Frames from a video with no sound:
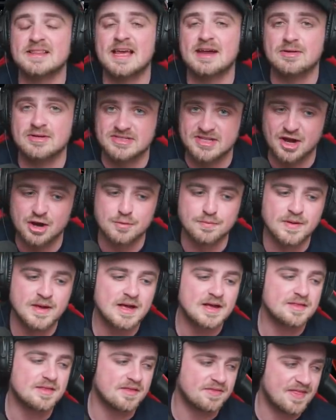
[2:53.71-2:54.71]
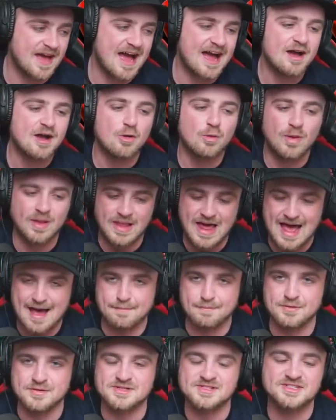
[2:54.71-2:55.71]
that there is hope that that will
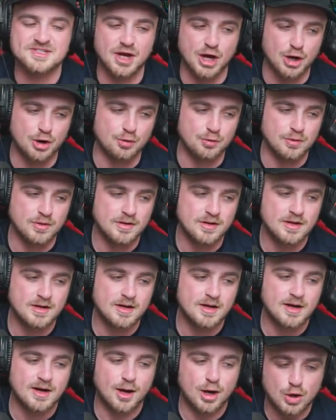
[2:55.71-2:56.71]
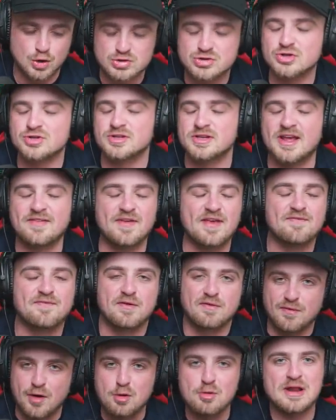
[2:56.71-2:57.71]
happen. So Hold on, if,
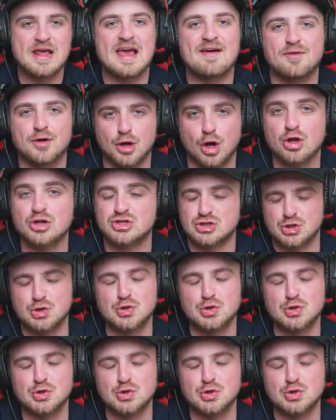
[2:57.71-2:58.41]
if, you've only ever got